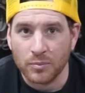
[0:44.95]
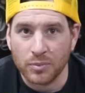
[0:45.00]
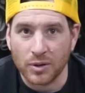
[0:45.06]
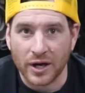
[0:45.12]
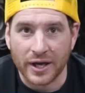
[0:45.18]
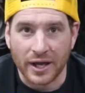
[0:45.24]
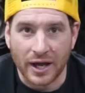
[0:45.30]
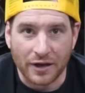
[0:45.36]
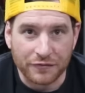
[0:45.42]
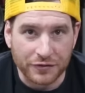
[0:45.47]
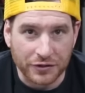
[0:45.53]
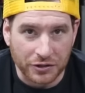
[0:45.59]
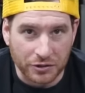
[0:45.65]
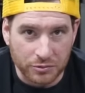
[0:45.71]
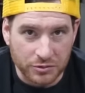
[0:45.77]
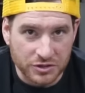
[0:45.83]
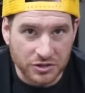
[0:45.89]
but I
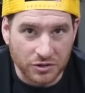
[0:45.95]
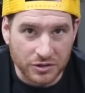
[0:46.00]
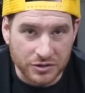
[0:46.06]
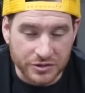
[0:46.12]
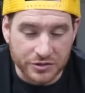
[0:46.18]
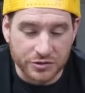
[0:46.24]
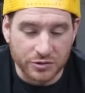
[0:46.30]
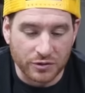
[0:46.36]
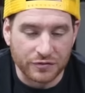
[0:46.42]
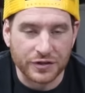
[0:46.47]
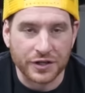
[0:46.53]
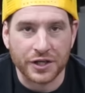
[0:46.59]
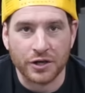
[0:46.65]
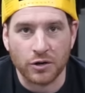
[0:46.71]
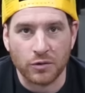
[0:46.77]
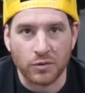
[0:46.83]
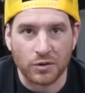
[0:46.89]
figured it was good to do a
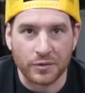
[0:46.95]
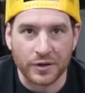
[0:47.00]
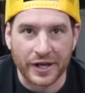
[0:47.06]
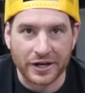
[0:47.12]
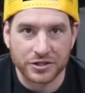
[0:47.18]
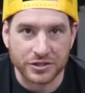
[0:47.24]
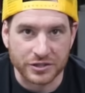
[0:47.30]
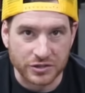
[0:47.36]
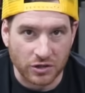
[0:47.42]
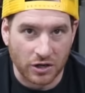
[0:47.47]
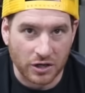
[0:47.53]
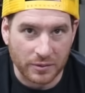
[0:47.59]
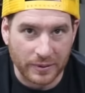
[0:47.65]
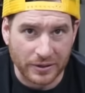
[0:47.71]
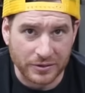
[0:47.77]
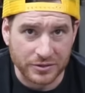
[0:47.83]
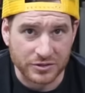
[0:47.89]
video where we actually talk
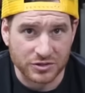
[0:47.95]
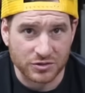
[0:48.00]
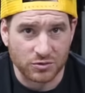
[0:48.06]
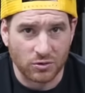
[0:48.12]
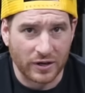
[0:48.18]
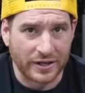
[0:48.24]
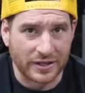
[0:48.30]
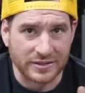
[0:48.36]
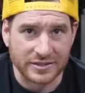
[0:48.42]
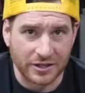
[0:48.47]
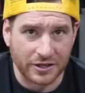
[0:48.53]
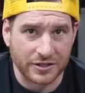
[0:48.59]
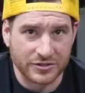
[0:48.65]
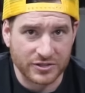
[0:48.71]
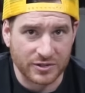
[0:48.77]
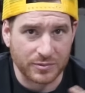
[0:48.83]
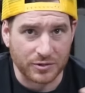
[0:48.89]
about this tool. I could tell
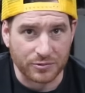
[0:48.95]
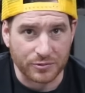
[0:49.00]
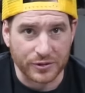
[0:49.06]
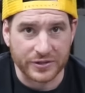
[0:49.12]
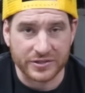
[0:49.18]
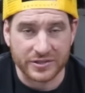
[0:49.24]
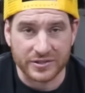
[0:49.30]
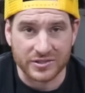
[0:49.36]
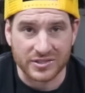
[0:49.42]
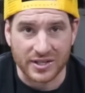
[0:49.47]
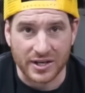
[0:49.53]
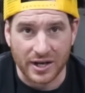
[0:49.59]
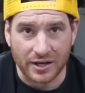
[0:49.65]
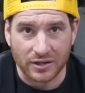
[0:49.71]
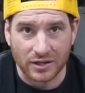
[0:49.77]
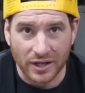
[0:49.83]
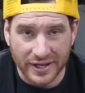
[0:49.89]
you some of the reasons that
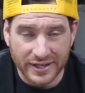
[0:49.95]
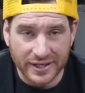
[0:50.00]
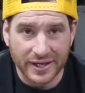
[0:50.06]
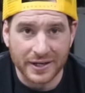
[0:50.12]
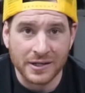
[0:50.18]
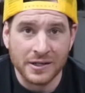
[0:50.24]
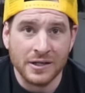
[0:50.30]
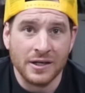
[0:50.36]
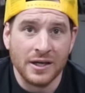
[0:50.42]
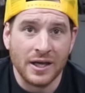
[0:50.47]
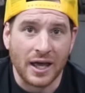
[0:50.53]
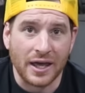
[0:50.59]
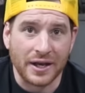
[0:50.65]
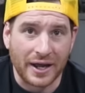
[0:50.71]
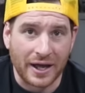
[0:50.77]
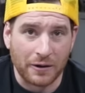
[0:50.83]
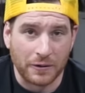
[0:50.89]
I like it
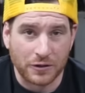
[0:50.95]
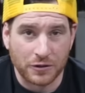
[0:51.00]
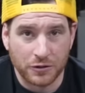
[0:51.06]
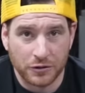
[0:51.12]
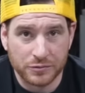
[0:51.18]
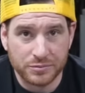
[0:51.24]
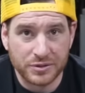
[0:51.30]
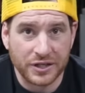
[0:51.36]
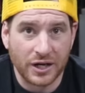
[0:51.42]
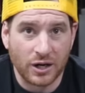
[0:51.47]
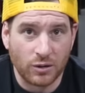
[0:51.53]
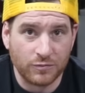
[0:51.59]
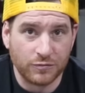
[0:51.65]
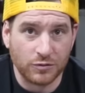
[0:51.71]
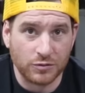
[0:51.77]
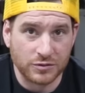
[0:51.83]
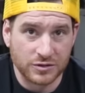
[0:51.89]
and how it could be
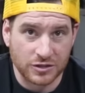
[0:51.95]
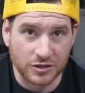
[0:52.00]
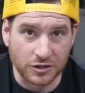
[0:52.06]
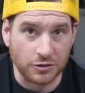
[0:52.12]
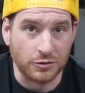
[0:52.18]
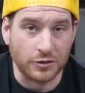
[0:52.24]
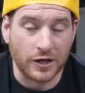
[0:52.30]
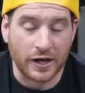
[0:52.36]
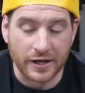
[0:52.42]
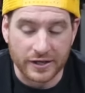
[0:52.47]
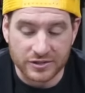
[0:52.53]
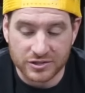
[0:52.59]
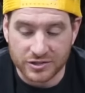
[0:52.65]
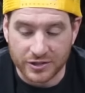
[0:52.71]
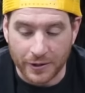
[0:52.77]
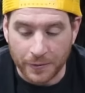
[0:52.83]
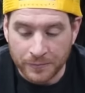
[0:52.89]
helpful to you guys.
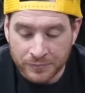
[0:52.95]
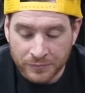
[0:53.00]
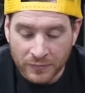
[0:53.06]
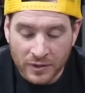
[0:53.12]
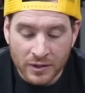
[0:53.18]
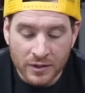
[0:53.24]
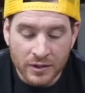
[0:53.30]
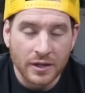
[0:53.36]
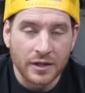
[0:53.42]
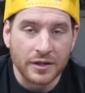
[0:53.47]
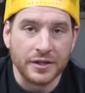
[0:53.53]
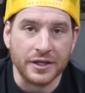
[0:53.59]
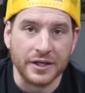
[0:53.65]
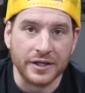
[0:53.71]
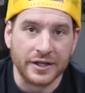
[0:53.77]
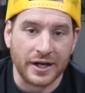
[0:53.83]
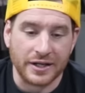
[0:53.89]
So
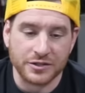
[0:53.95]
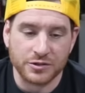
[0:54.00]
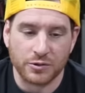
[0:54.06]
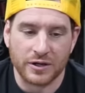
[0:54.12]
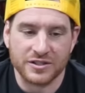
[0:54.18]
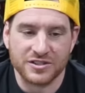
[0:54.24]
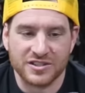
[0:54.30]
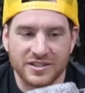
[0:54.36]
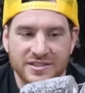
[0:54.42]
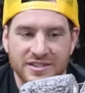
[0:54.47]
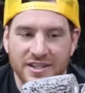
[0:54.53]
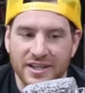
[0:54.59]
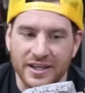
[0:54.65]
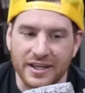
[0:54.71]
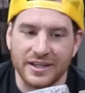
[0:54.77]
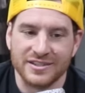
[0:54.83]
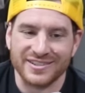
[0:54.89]
the Contour
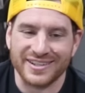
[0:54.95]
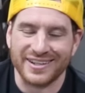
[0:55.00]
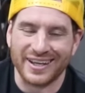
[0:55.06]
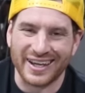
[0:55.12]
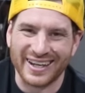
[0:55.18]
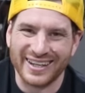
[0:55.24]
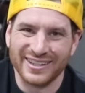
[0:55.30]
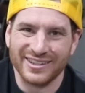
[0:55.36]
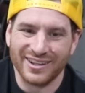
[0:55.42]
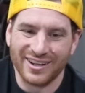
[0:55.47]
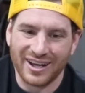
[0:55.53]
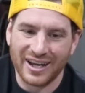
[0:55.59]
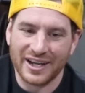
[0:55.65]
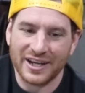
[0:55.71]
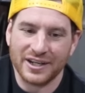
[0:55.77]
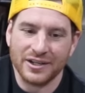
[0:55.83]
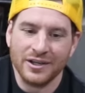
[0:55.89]
SCT is an
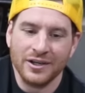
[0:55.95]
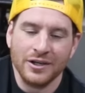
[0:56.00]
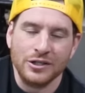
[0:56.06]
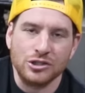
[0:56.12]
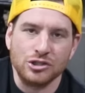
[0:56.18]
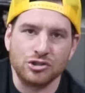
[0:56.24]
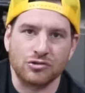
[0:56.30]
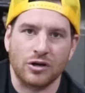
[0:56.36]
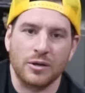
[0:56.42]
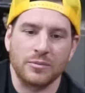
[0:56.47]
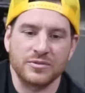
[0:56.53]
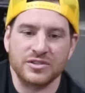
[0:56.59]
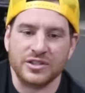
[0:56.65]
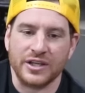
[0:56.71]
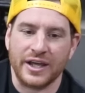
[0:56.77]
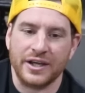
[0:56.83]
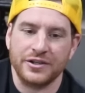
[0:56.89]
inline drum
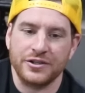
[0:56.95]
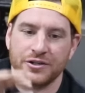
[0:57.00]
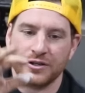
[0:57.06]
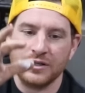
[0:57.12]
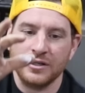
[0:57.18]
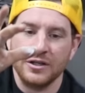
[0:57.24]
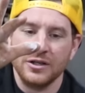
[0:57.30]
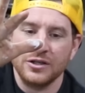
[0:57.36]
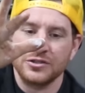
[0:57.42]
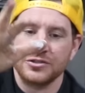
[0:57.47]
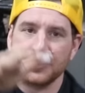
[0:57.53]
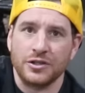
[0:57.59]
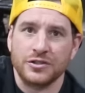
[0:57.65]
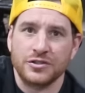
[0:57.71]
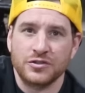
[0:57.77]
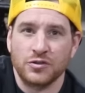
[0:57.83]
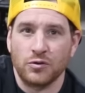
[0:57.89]
sander. So
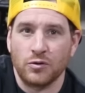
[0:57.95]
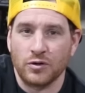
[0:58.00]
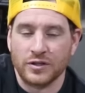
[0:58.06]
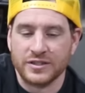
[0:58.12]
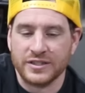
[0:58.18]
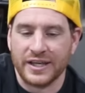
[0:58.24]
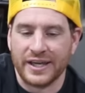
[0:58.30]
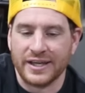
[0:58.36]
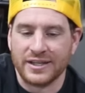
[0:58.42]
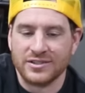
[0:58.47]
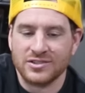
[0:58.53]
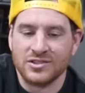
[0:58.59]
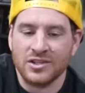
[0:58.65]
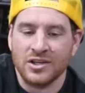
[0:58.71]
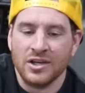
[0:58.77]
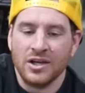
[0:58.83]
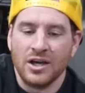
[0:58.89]
this tool
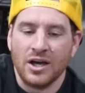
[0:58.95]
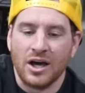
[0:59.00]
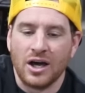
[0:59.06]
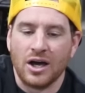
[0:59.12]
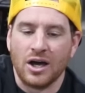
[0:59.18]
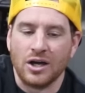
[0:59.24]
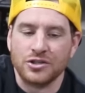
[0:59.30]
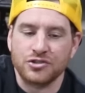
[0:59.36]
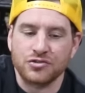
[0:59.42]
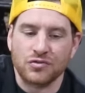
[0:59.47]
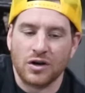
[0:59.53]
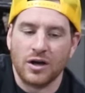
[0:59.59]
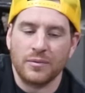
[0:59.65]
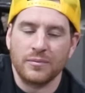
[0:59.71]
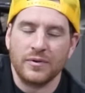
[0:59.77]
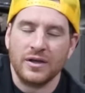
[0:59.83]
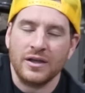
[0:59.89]
takes uh, a
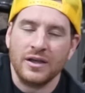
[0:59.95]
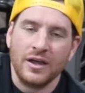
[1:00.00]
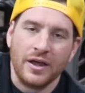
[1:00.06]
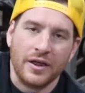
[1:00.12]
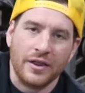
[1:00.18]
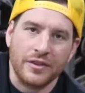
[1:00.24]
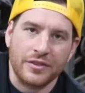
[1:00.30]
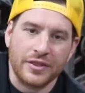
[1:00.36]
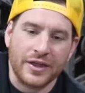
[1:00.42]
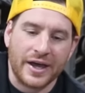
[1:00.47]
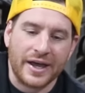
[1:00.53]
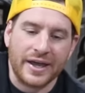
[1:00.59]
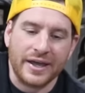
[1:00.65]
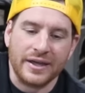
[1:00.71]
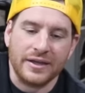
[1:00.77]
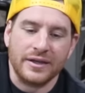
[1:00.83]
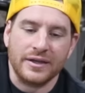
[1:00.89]
drum
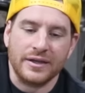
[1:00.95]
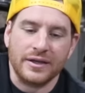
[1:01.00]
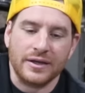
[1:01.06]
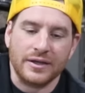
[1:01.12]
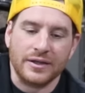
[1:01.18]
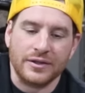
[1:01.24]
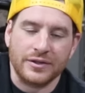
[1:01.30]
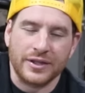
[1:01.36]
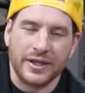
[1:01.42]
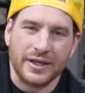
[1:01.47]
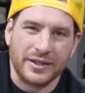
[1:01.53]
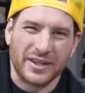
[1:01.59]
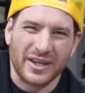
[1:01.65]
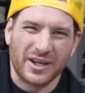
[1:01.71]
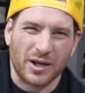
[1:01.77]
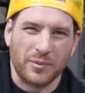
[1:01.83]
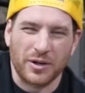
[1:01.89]
that they,
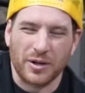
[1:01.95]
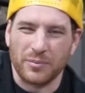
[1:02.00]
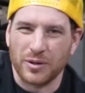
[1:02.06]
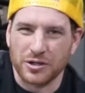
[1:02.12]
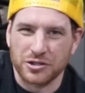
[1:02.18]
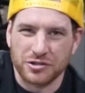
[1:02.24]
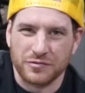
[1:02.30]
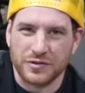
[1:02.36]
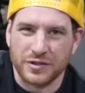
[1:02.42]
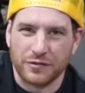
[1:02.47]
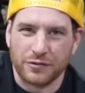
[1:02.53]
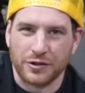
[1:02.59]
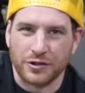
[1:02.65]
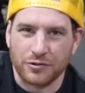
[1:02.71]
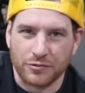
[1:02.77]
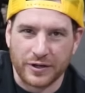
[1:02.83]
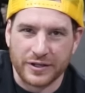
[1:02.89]
they come in a bunch of
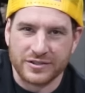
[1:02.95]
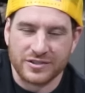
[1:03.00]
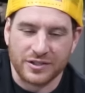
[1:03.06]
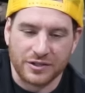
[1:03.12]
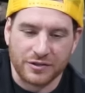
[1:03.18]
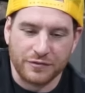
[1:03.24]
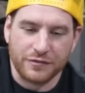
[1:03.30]
different grits and